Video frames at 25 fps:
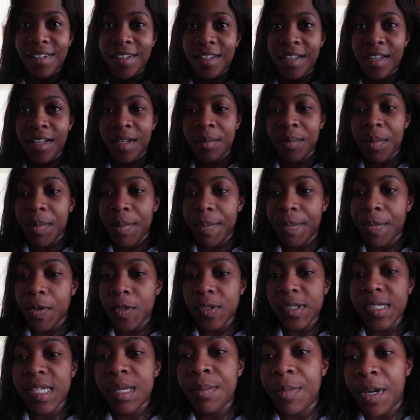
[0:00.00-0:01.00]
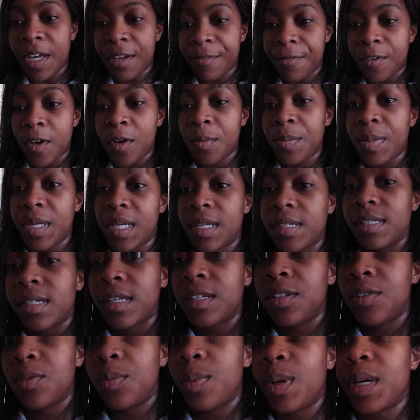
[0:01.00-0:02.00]
Um, mostly my fault because
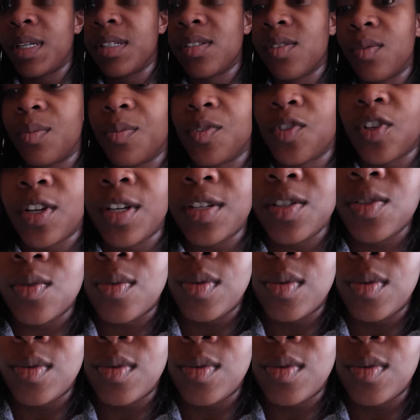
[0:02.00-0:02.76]
I do buy so much ice